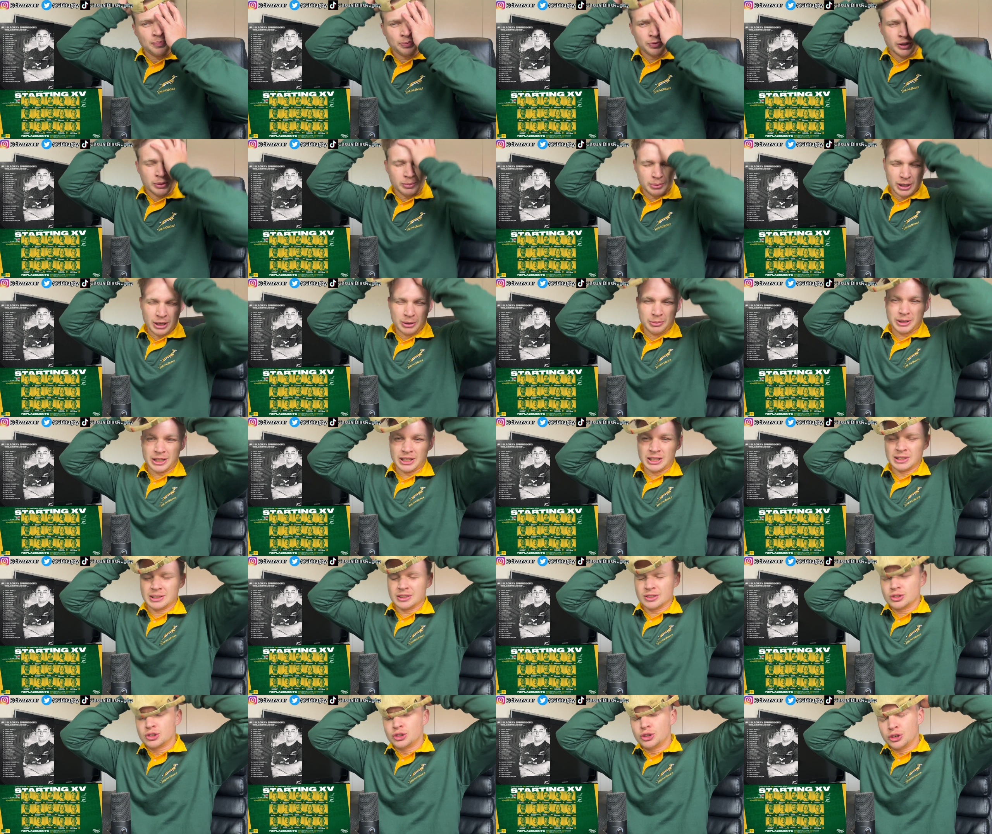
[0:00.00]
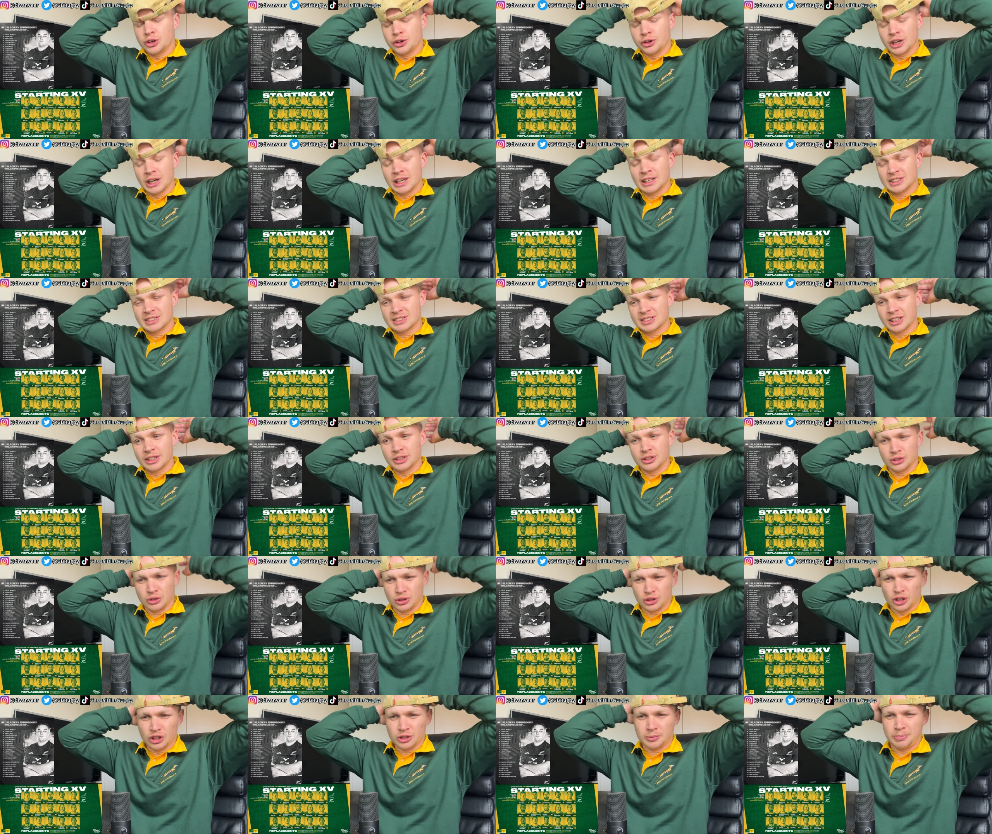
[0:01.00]
but I mean, could you really say you
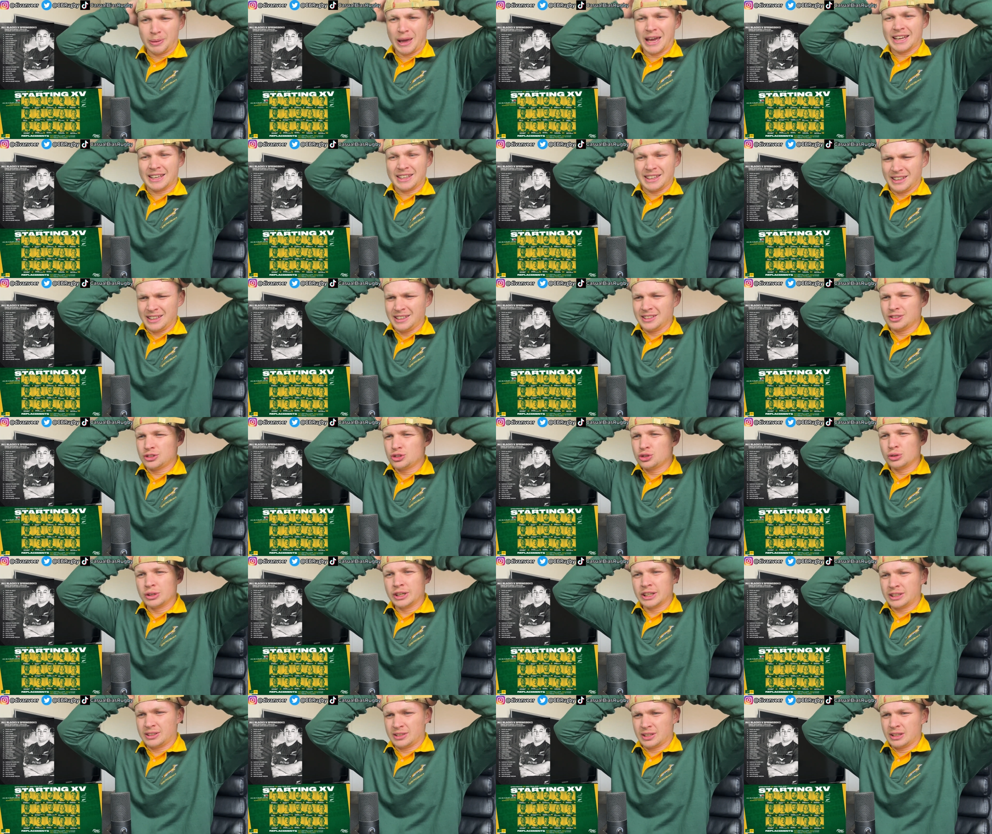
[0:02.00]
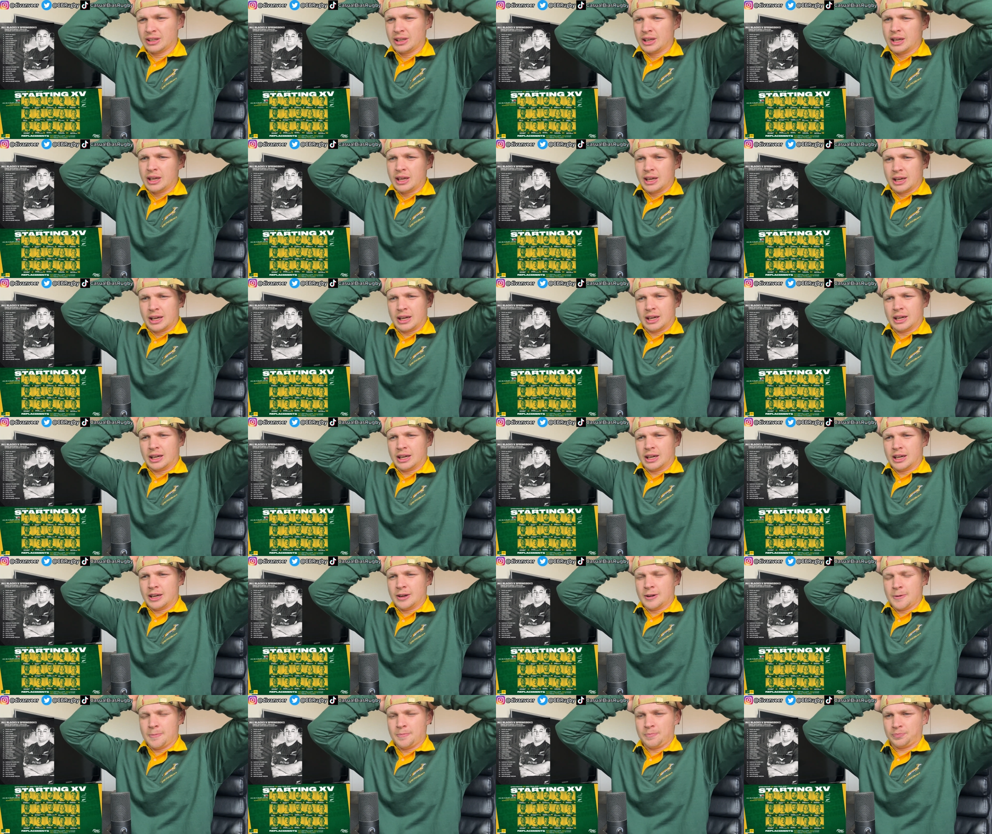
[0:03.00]
got back into it
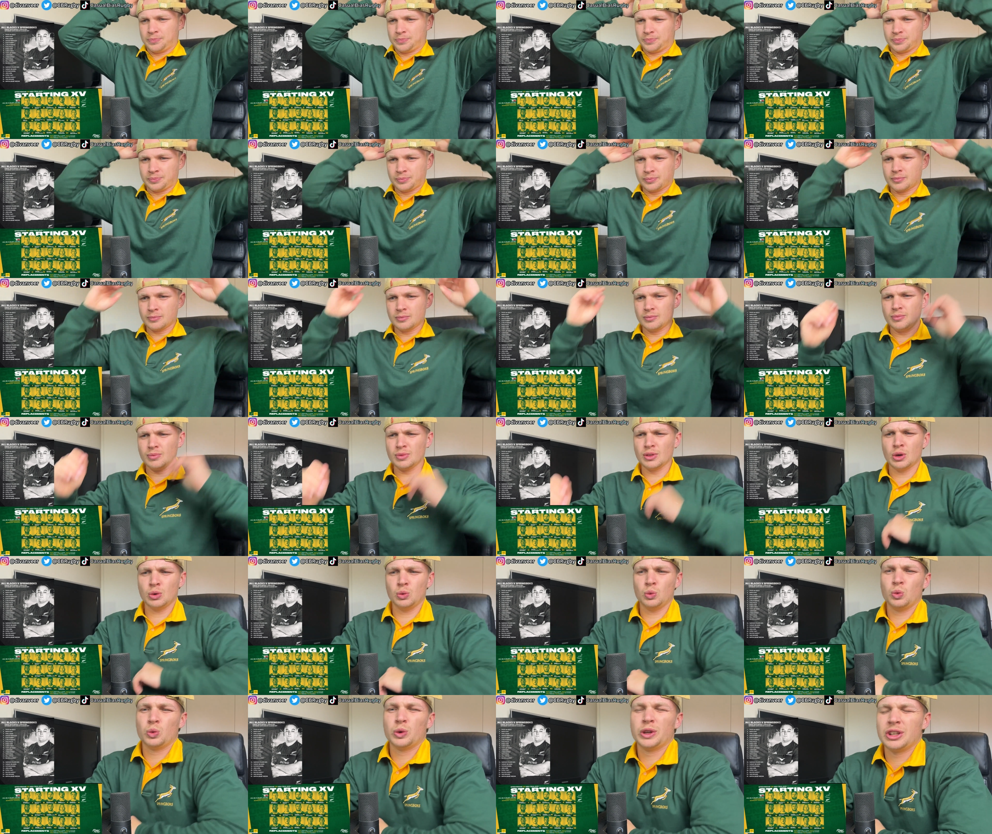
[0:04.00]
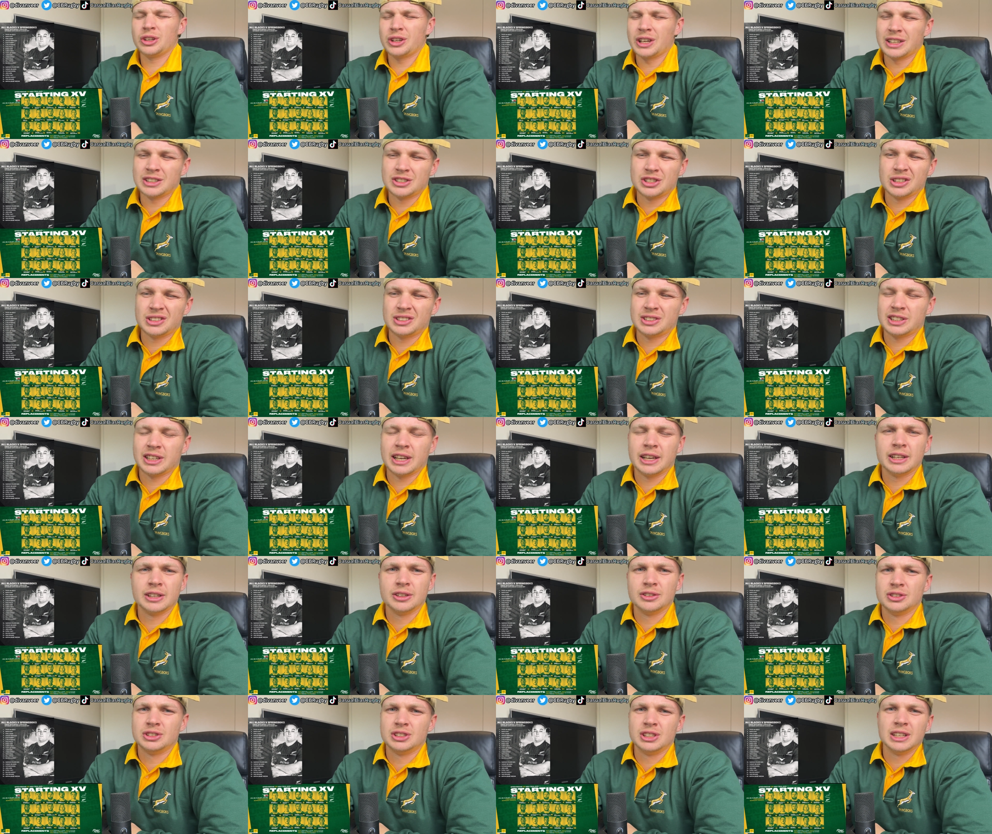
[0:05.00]
when you can just say
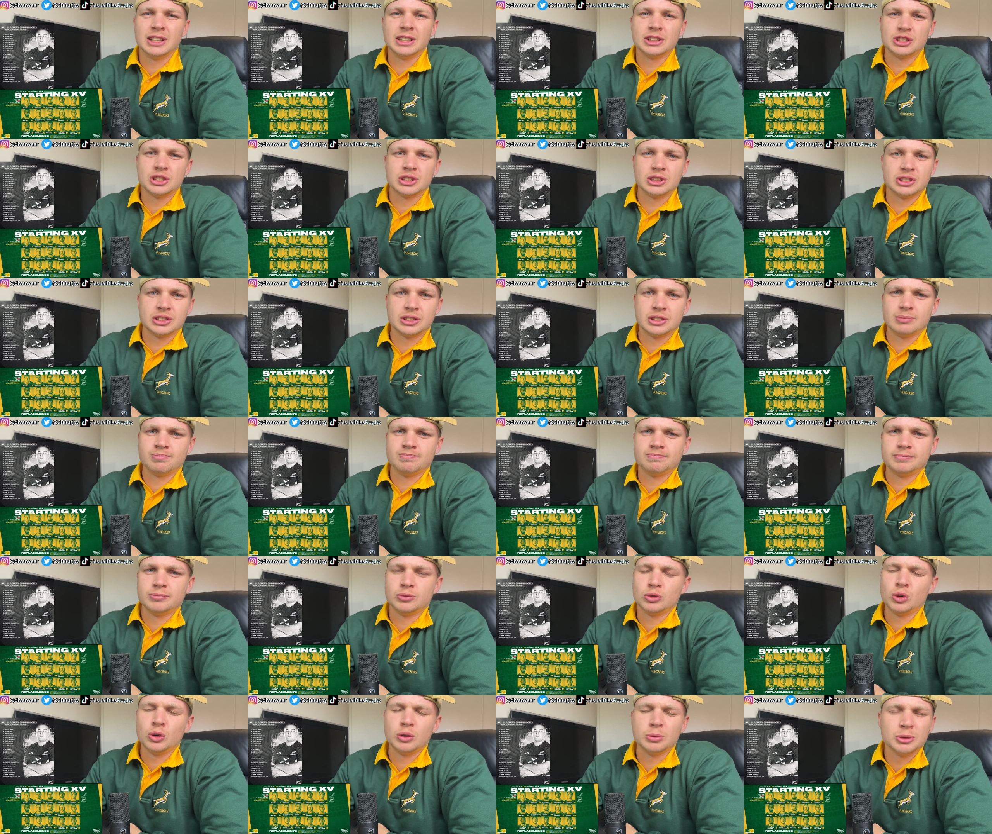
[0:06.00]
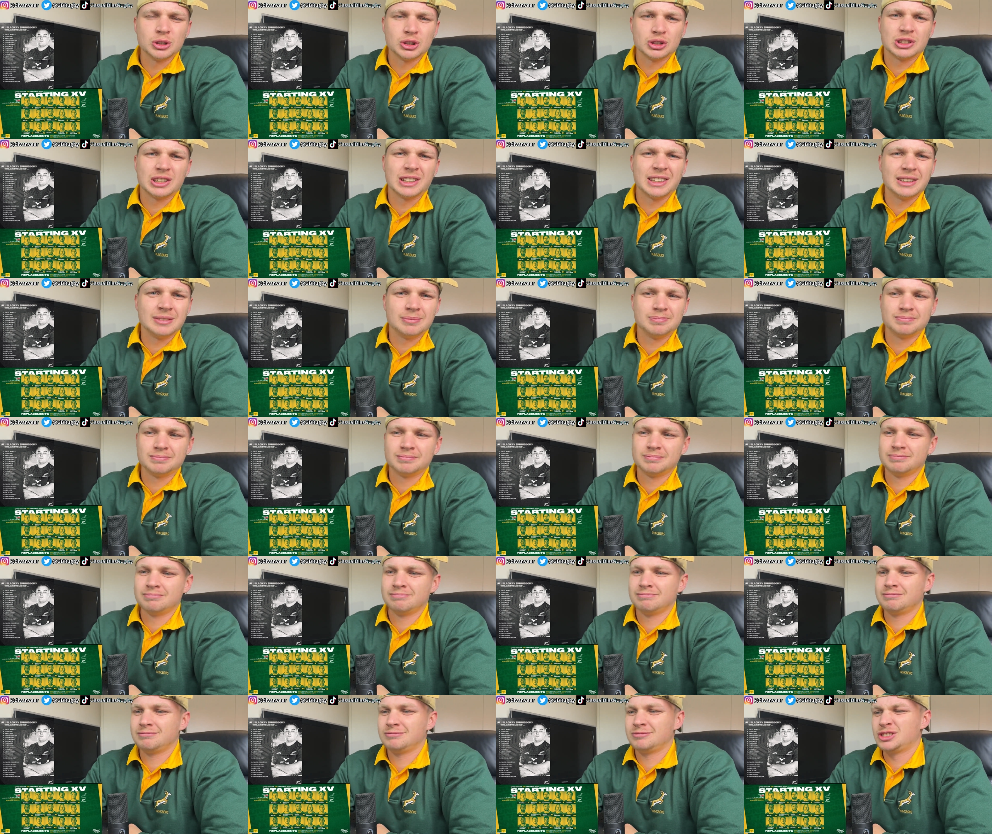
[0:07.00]
New Zealand just almost
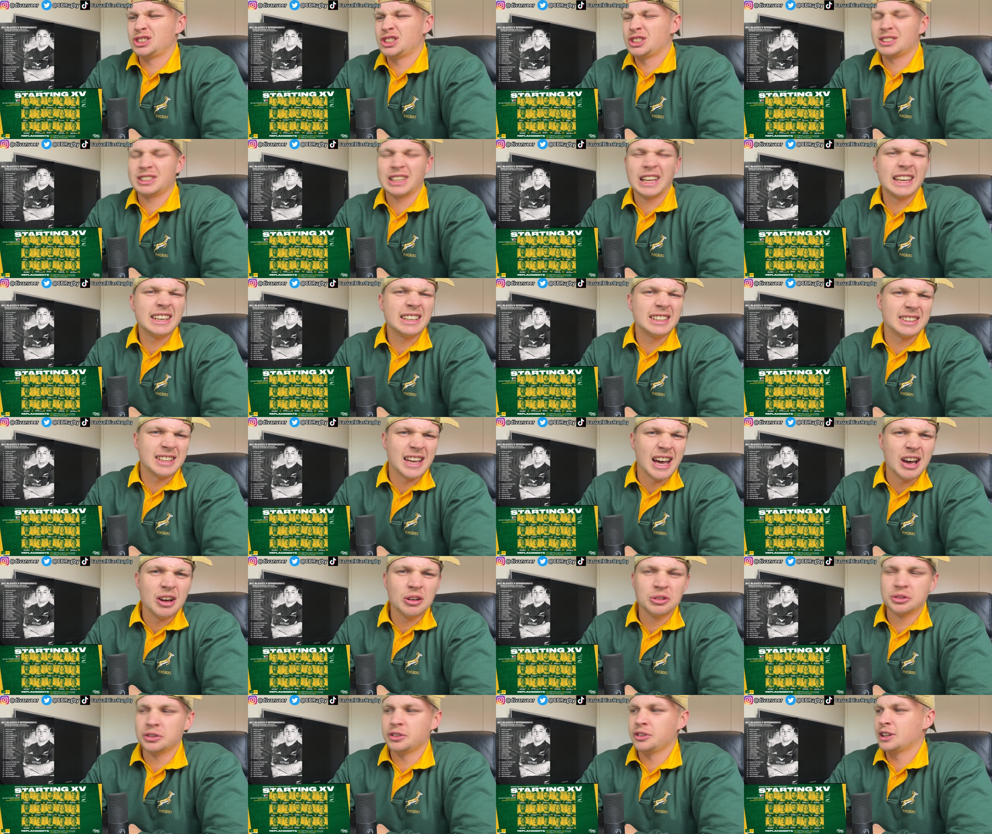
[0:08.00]
just laid it down.